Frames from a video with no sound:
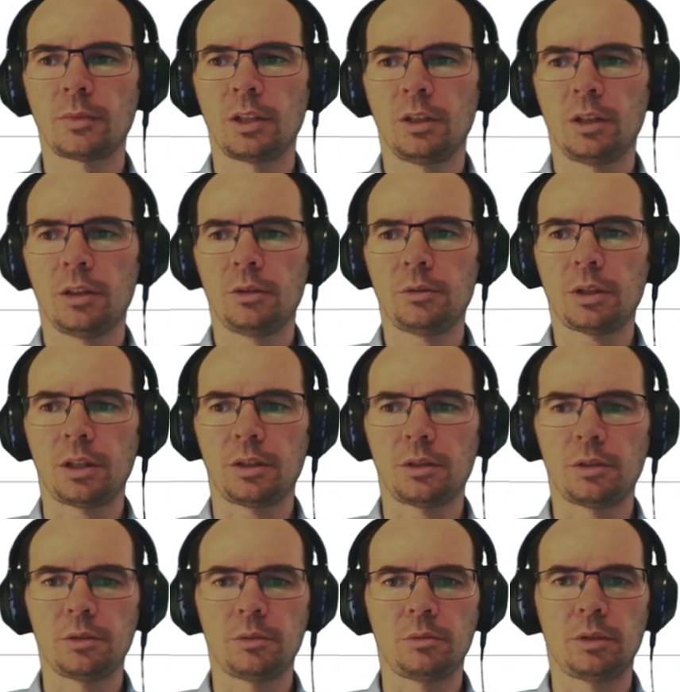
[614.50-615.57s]
Okay,
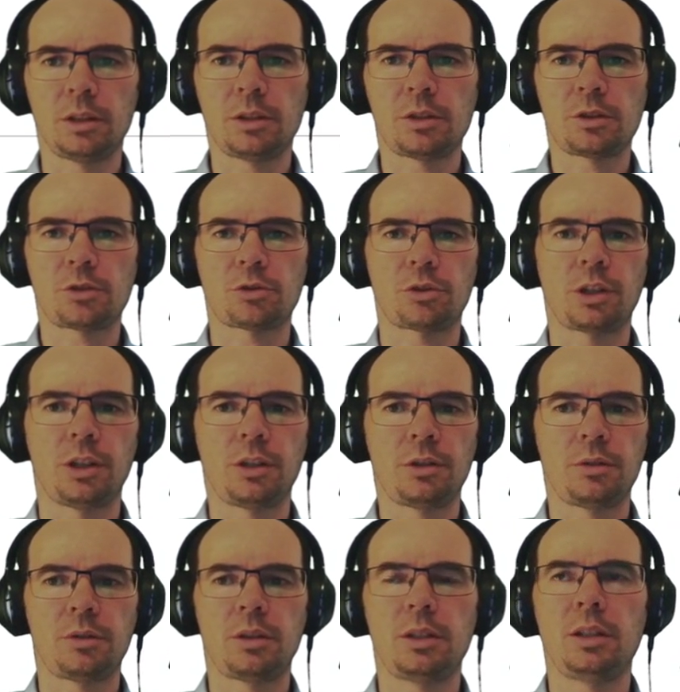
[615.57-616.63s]
so let's try to
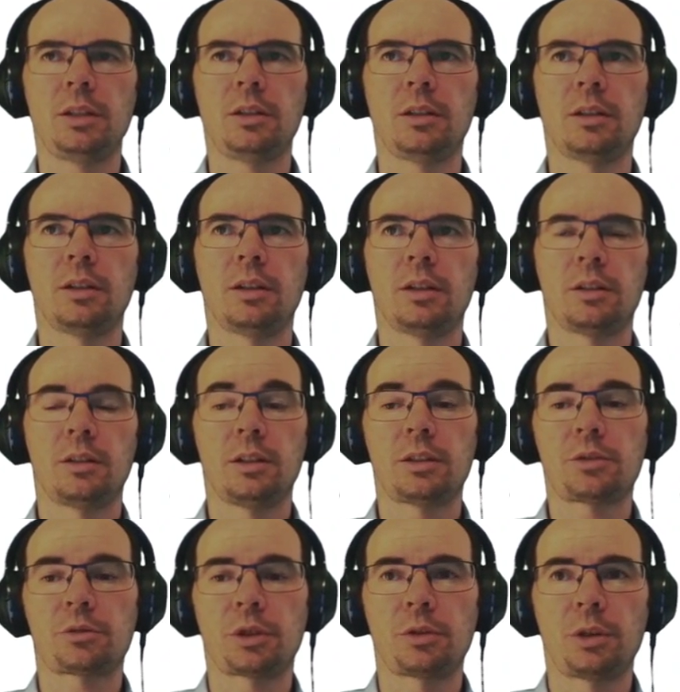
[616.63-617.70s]

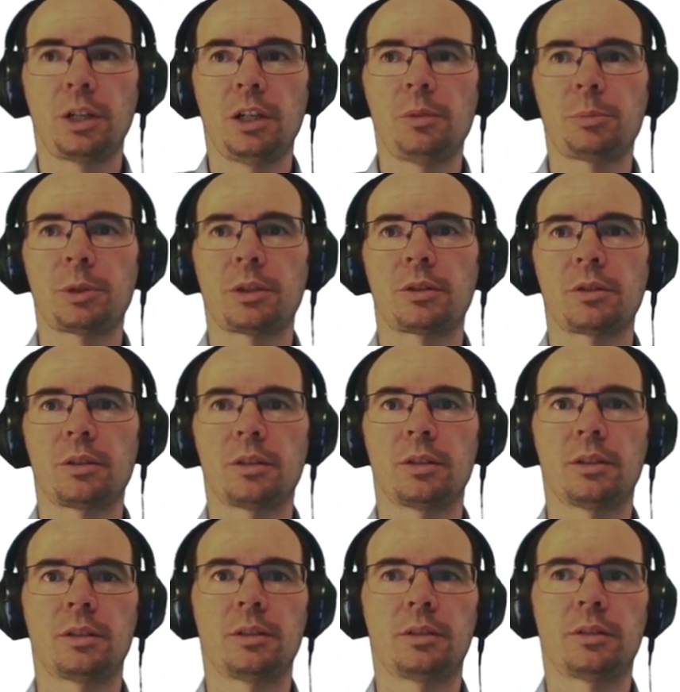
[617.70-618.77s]
help it.
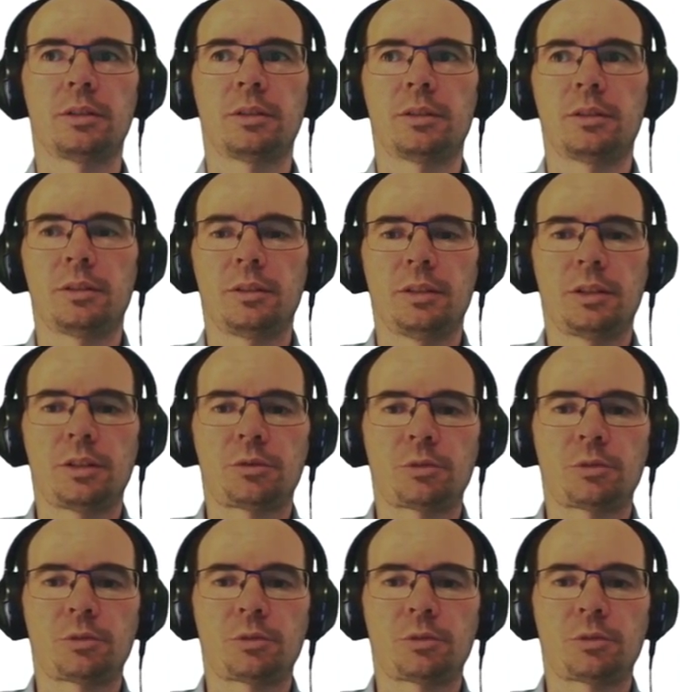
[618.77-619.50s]
Let's try to